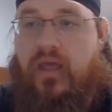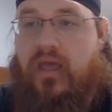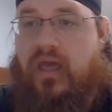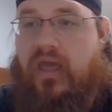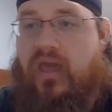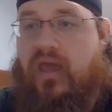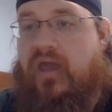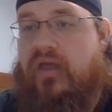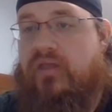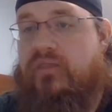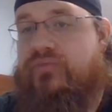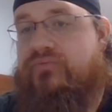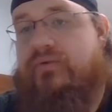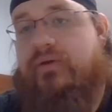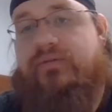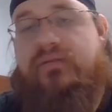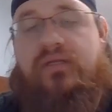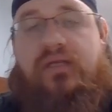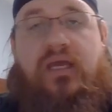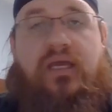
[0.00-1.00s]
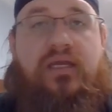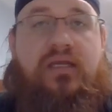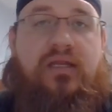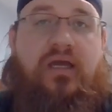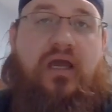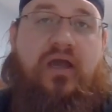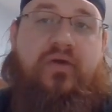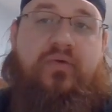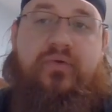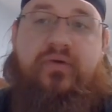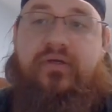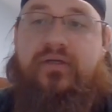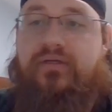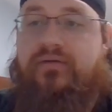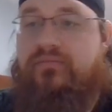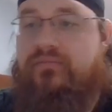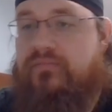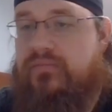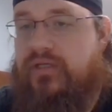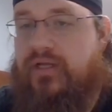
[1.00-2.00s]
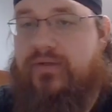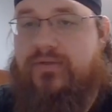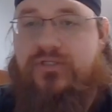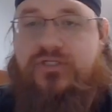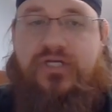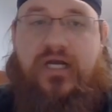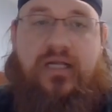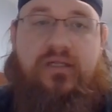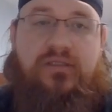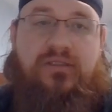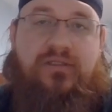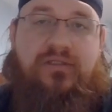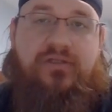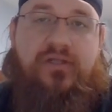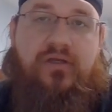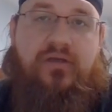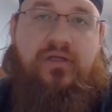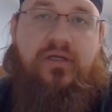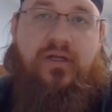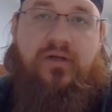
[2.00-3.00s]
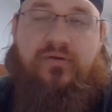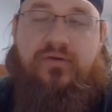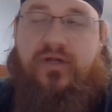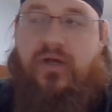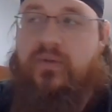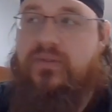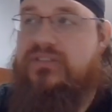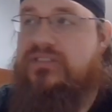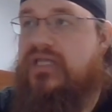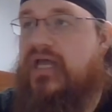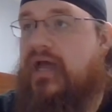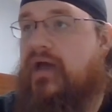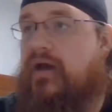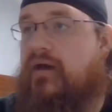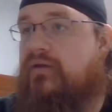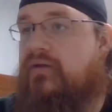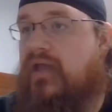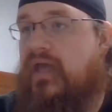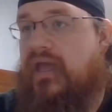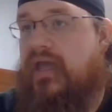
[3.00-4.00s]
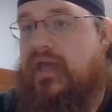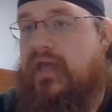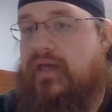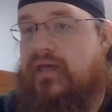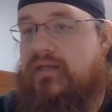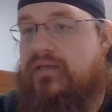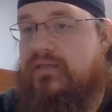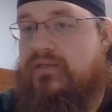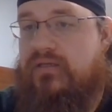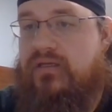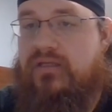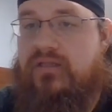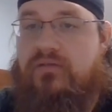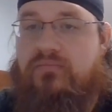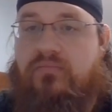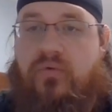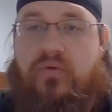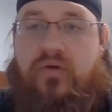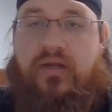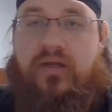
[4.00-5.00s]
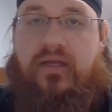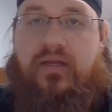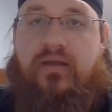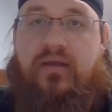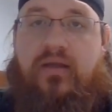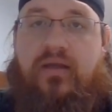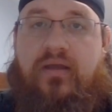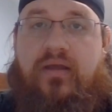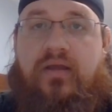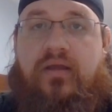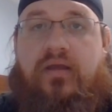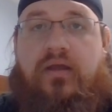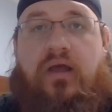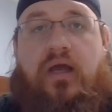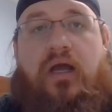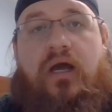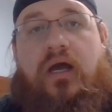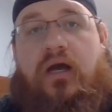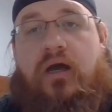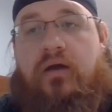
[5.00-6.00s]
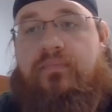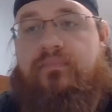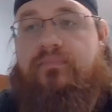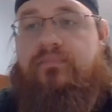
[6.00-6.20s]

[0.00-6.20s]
And throughout the night, I would you know jot little you know notes down, and in the morning, uh,